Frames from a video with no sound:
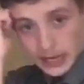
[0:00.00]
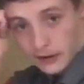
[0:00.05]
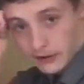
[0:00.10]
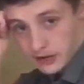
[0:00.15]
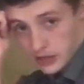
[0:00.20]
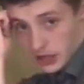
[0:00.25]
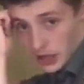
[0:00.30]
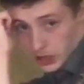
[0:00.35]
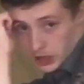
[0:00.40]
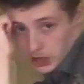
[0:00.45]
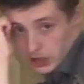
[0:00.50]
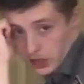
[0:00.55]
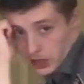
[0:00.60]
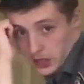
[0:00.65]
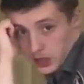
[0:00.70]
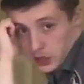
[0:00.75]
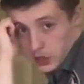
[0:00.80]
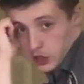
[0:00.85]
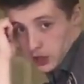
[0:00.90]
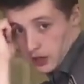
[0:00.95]
Now his guard
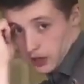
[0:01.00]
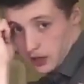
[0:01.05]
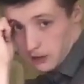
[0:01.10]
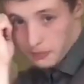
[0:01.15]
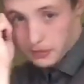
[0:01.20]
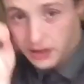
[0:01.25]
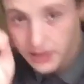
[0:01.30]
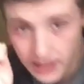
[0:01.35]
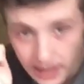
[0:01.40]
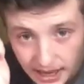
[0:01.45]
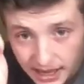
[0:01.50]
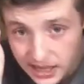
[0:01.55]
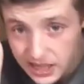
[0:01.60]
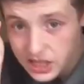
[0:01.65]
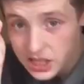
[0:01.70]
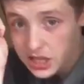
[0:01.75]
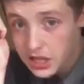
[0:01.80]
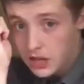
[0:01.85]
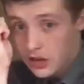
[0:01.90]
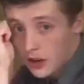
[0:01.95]
should either be
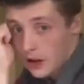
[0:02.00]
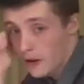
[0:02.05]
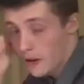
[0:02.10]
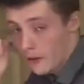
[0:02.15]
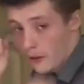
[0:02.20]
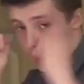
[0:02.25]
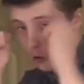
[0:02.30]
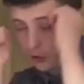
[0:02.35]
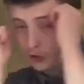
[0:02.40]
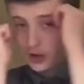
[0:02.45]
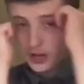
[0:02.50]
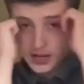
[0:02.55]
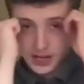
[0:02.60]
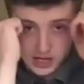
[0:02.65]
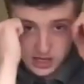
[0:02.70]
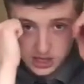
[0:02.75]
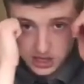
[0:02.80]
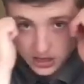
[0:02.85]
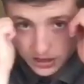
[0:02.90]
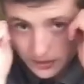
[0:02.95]
this or
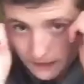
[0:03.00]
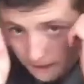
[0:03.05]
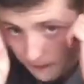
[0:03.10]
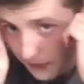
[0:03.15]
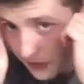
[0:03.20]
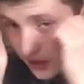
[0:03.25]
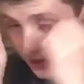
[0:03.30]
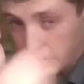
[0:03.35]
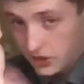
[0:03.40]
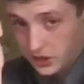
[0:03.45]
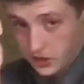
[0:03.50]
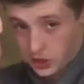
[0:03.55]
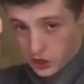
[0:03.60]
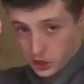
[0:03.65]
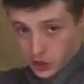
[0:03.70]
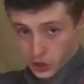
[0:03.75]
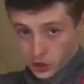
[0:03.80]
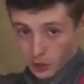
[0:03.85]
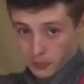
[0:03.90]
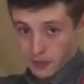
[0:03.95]
this to
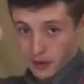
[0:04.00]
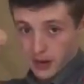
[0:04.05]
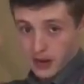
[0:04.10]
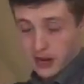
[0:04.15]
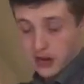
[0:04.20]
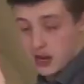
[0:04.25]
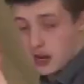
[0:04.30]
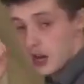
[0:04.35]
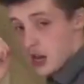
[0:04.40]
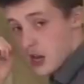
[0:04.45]
stop it.